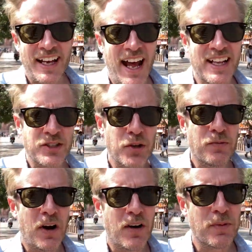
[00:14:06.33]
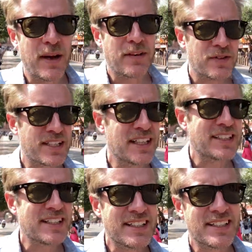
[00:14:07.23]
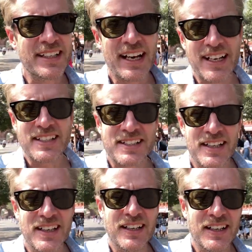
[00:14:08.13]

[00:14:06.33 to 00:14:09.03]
head too far from any facilities in case the